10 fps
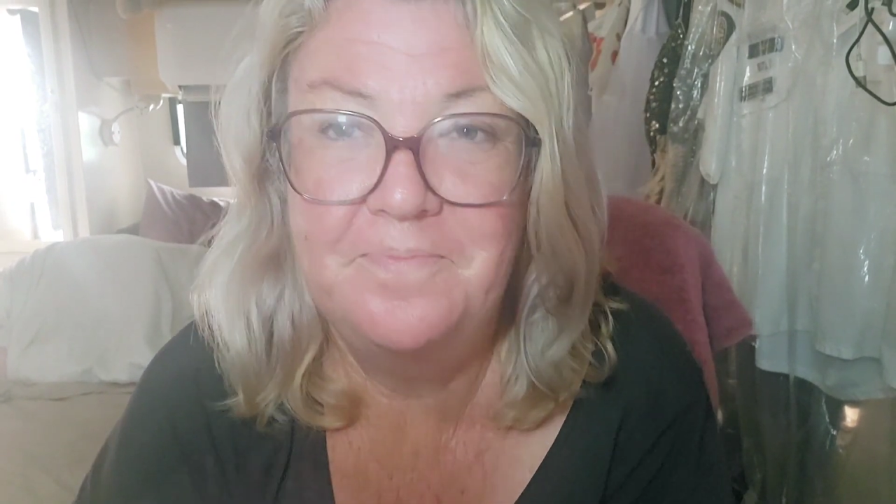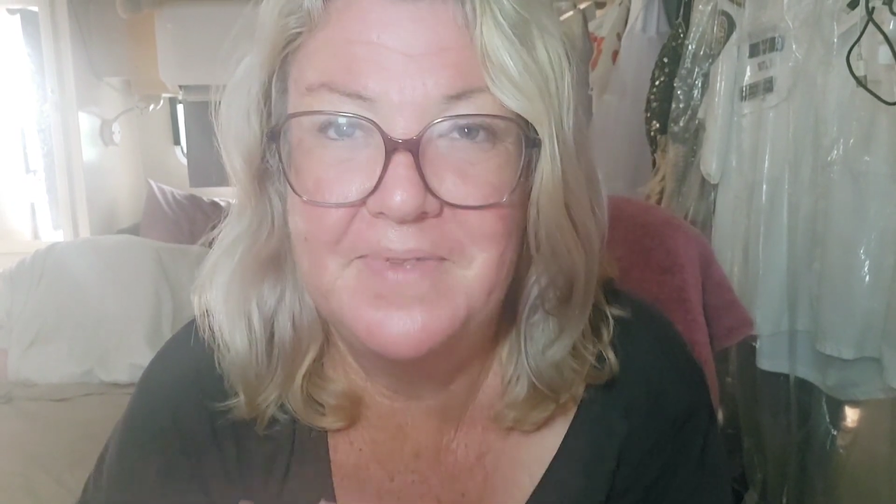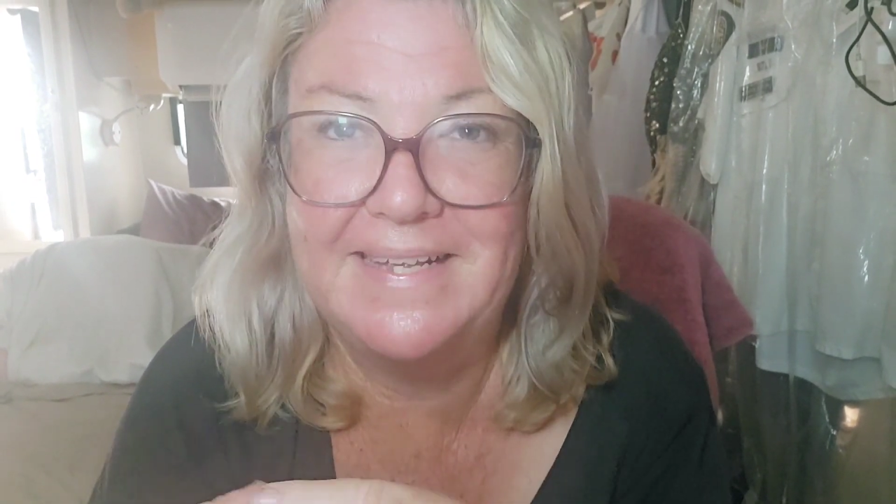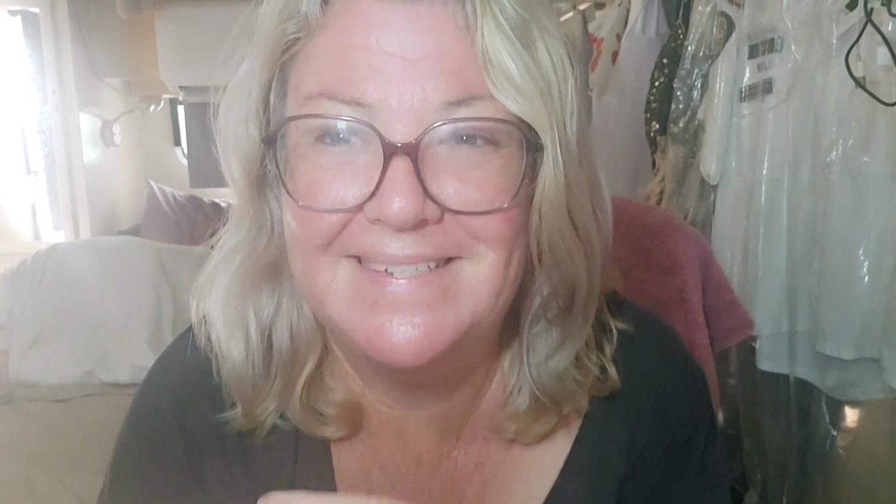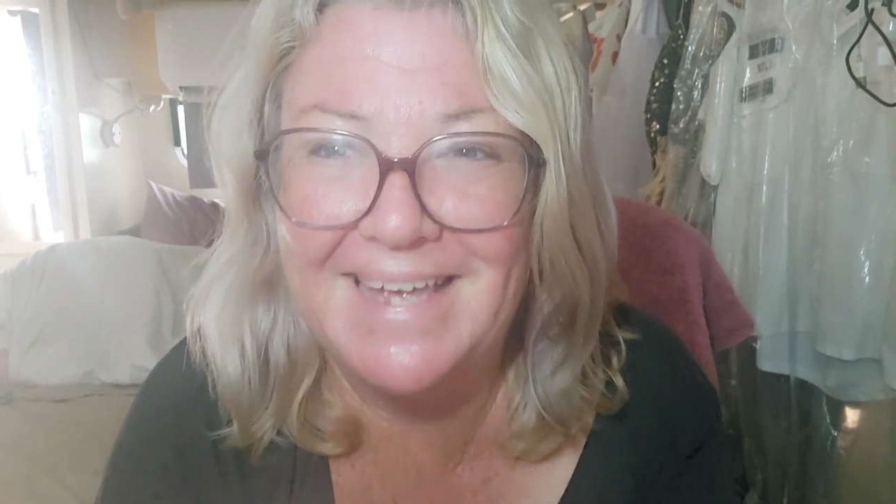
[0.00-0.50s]

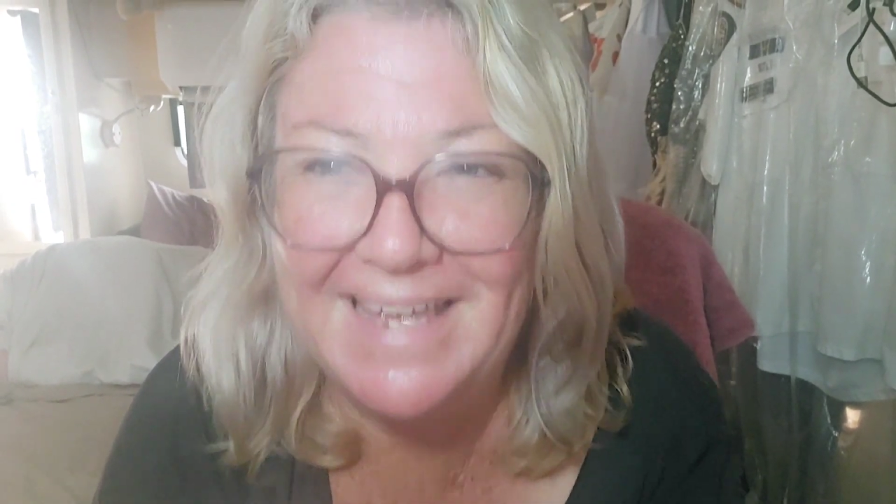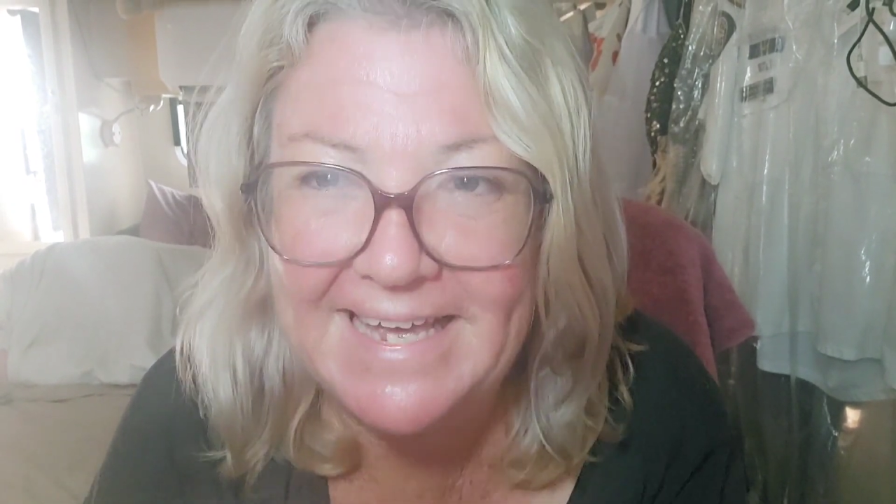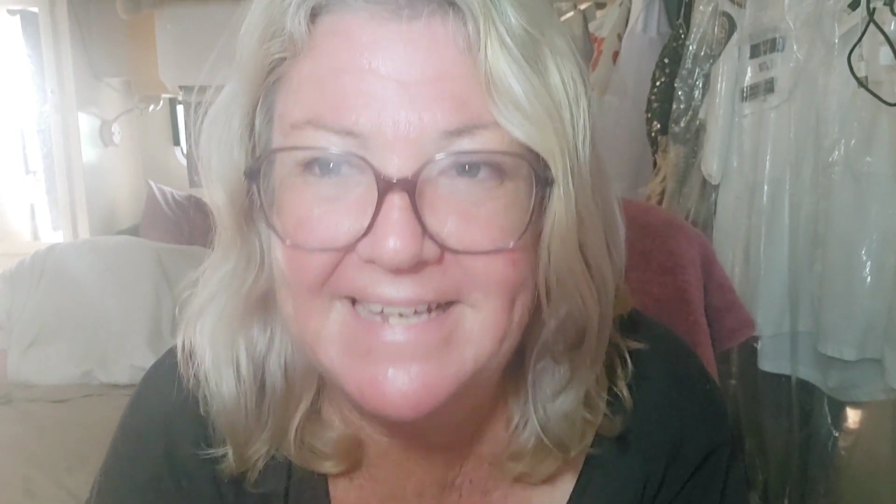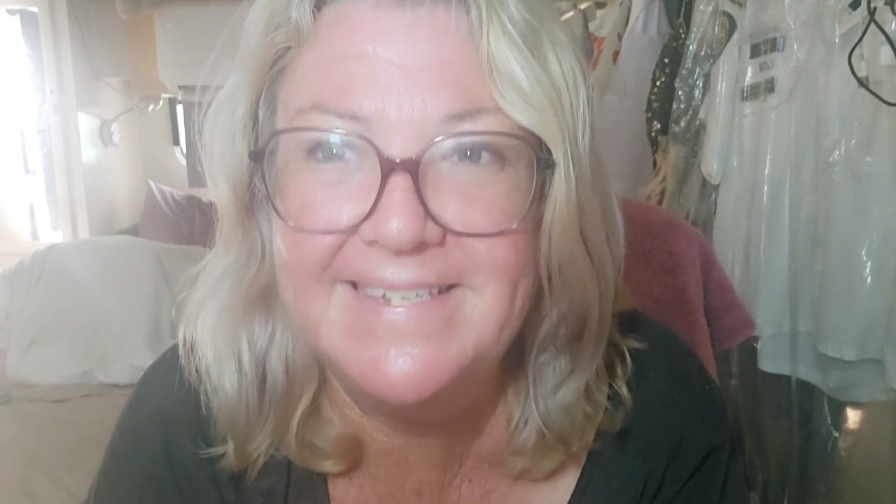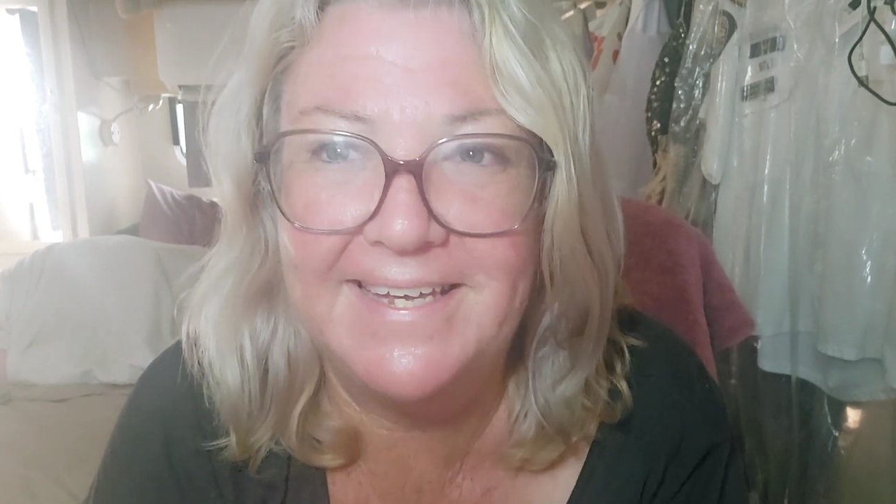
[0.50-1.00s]
It's
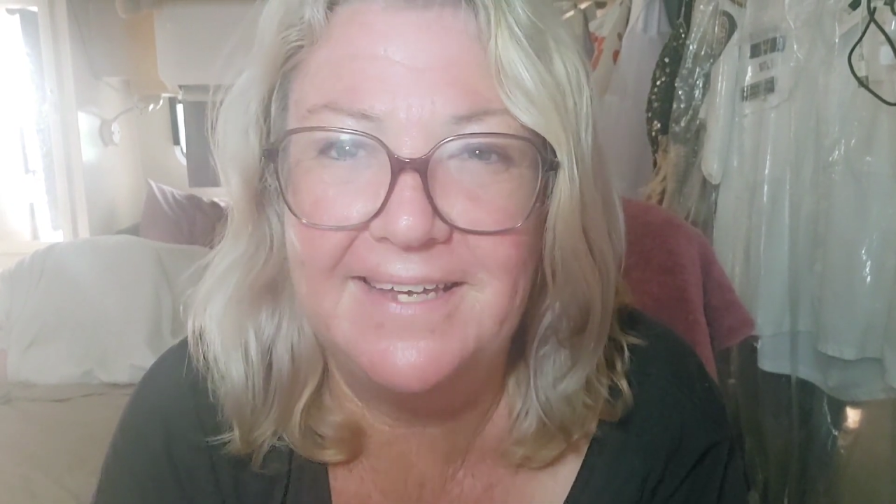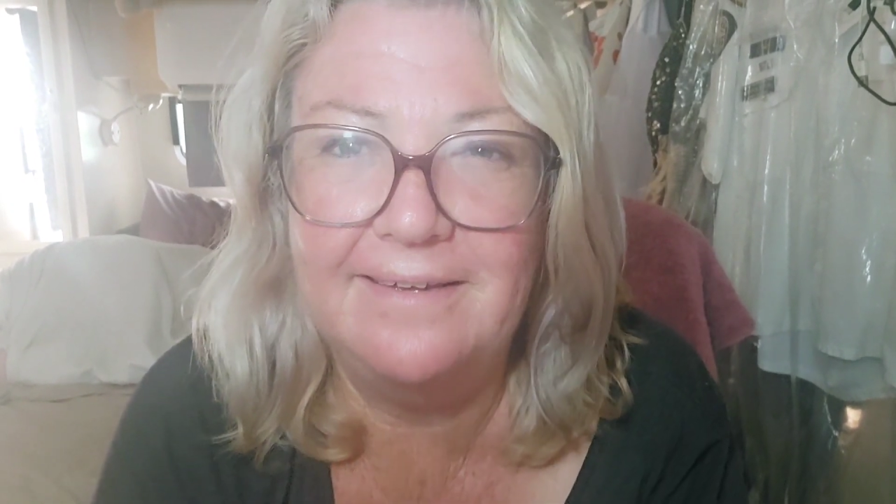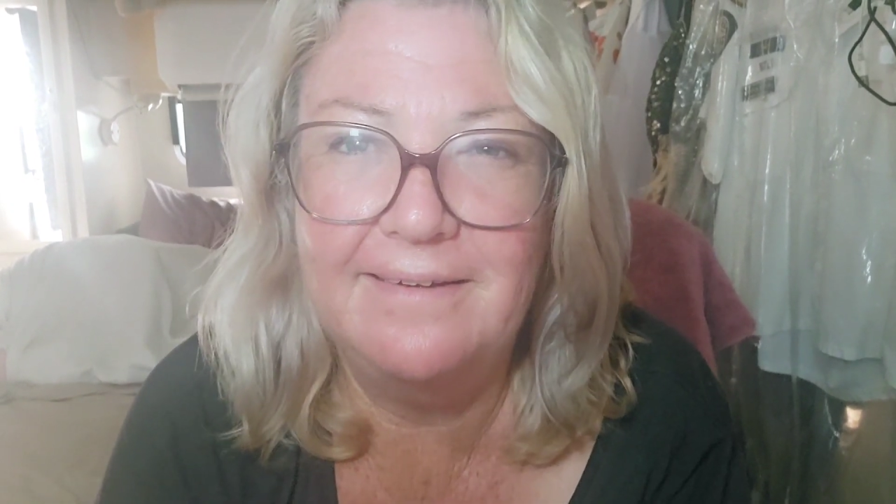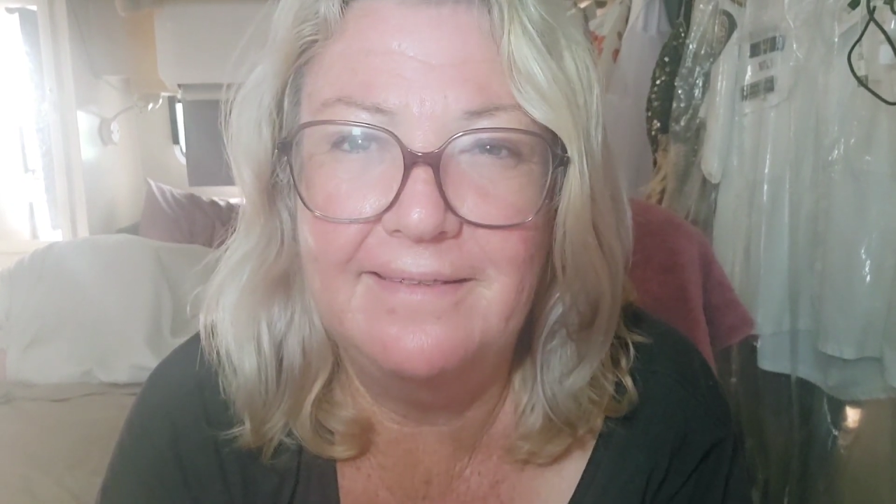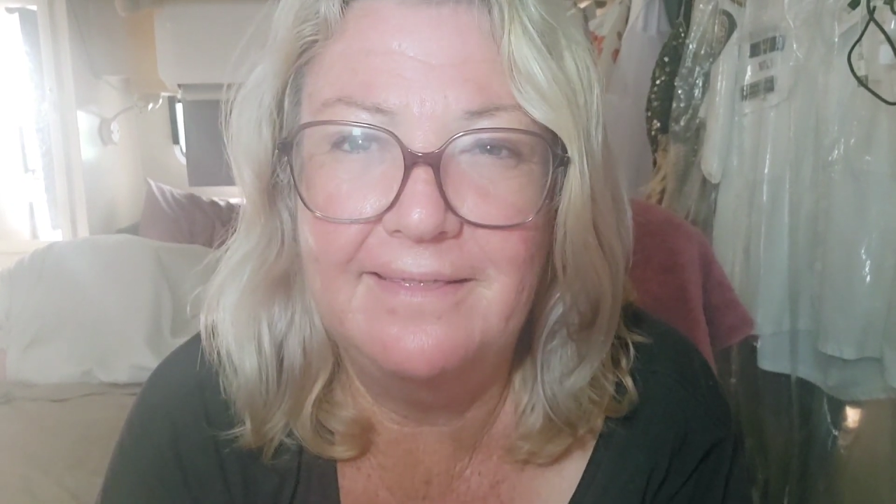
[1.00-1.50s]
easy.
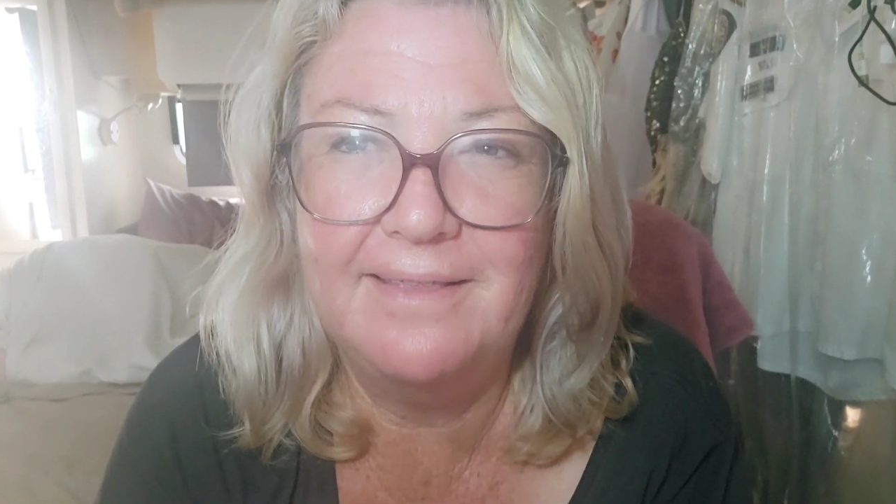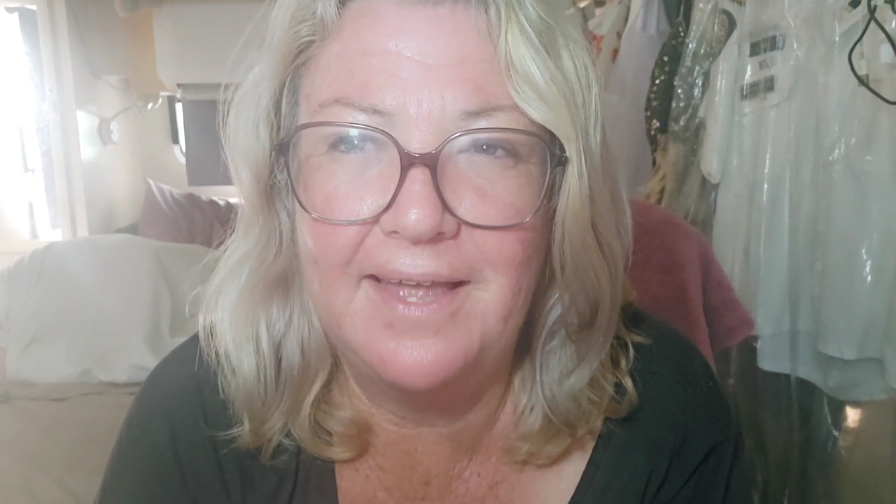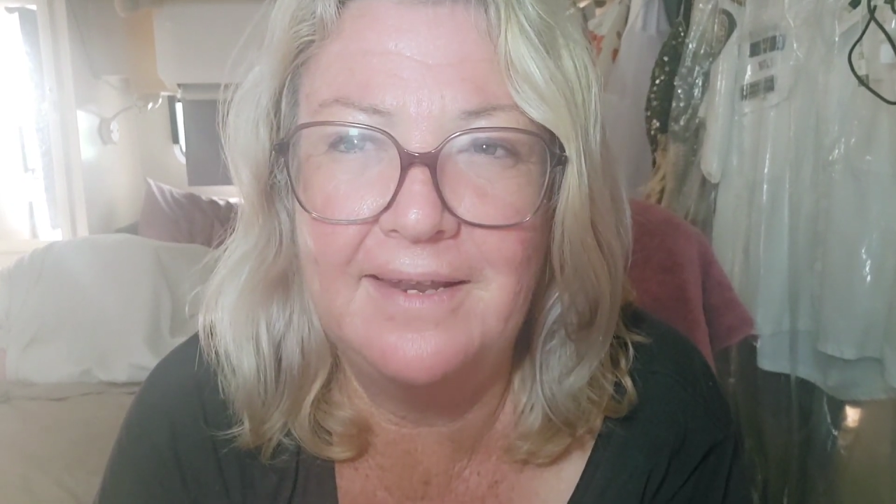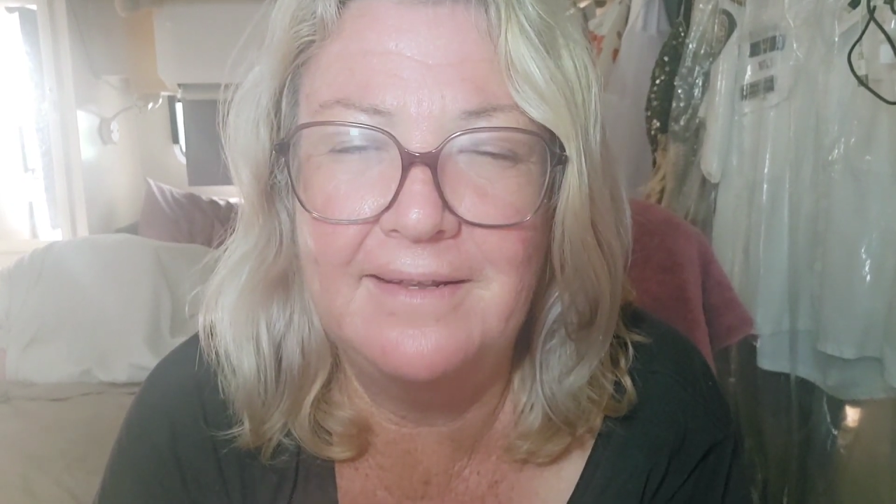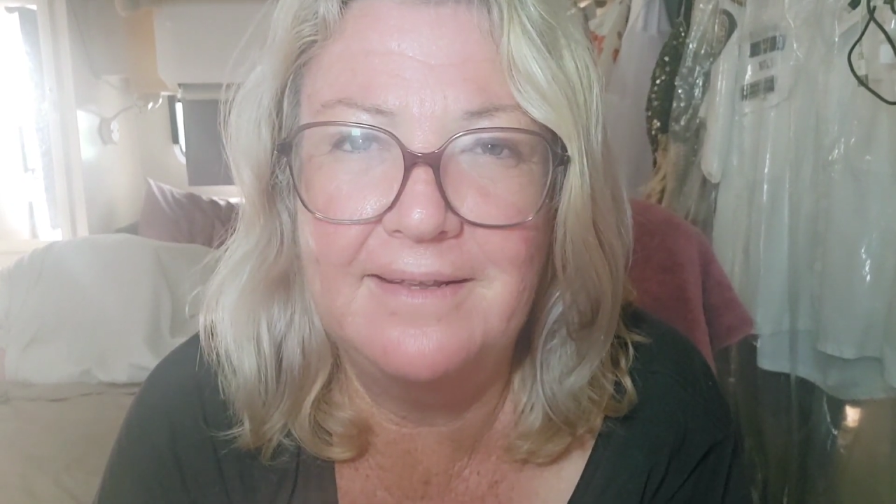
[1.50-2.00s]

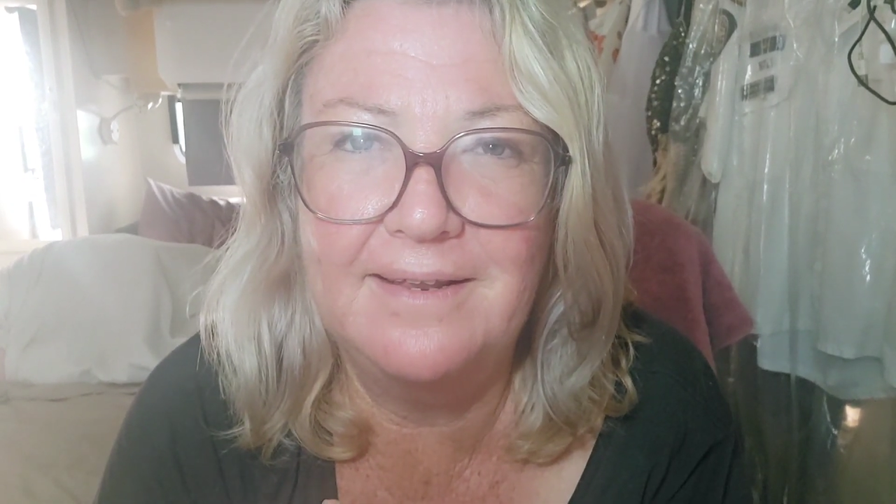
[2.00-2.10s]
And